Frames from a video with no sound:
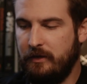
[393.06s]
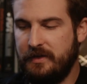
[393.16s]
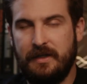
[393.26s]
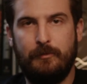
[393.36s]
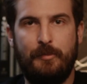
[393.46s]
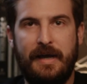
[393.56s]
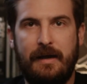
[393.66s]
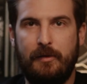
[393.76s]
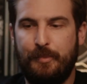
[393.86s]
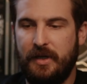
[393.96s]
cinema
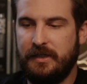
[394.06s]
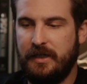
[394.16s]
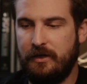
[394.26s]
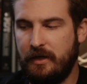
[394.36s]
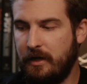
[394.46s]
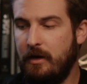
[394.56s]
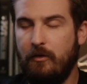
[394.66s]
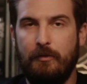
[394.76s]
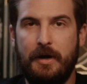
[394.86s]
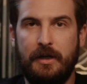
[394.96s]
battery plugged in, you're like, oh,
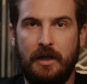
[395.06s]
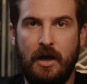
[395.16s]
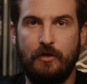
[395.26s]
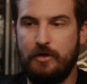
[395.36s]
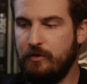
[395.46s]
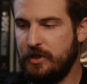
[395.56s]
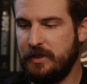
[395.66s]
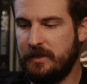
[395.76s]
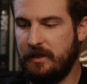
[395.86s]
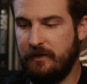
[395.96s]
we're running low. You can
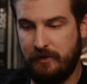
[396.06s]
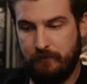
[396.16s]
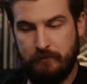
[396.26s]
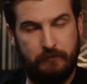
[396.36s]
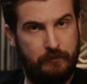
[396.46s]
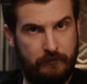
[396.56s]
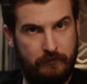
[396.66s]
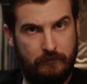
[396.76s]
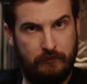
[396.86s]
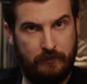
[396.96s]
just, if the
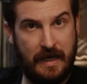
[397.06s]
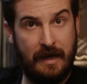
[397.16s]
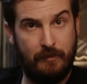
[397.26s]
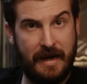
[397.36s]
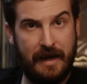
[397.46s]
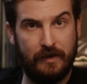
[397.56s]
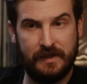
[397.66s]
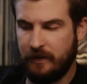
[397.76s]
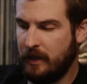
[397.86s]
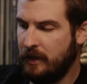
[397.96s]
Canon
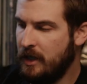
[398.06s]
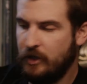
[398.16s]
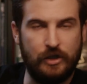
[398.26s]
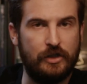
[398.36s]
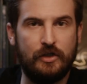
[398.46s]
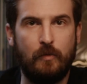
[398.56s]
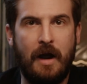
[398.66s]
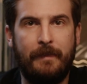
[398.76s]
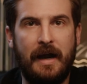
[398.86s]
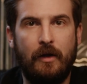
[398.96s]
battery's in there, just
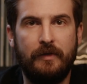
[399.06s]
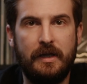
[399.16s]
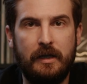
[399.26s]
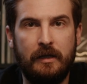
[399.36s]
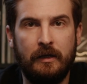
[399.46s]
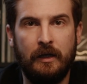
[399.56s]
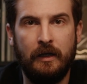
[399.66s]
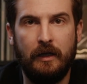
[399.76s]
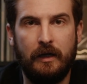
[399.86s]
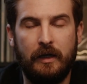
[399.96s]
swap out the
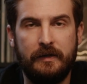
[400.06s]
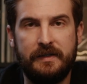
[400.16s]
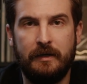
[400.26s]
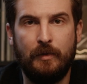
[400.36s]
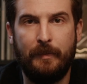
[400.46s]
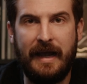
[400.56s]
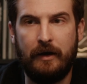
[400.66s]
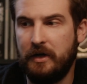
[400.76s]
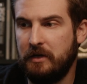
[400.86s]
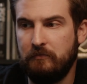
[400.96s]
cinema
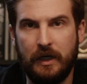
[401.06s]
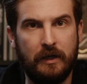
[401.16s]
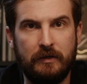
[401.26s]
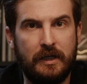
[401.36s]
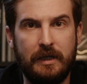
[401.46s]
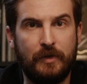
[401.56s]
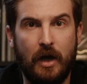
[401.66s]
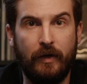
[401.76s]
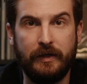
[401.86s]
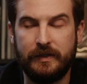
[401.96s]
battery and keep
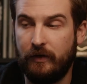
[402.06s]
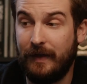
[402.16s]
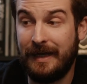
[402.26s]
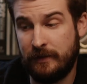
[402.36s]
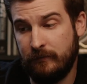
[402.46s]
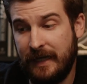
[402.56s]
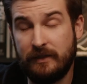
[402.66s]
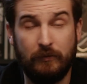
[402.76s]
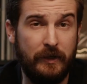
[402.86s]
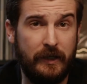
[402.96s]
going. So
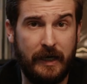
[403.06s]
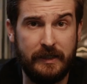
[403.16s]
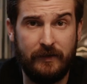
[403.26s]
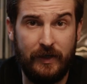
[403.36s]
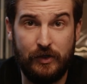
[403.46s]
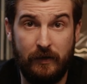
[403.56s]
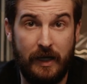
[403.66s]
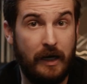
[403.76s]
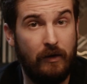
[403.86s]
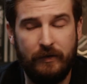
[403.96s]
that's a really nice feature
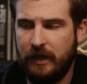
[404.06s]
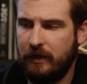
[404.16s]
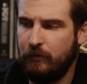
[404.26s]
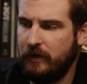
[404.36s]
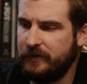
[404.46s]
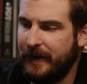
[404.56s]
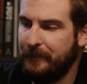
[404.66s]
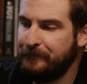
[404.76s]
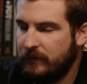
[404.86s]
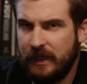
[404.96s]
that I don't think anyone knows
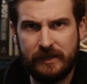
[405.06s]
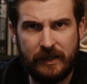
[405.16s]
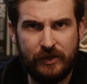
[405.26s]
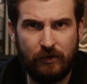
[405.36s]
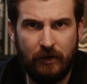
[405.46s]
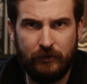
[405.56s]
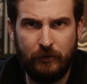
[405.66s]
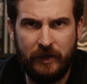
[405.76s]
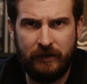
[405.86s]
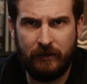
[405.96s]
about. Things I struggled
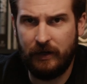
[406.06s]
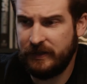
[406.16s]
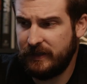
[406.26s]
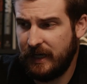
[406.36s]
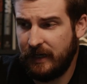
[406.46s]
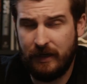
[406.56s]
with honestly had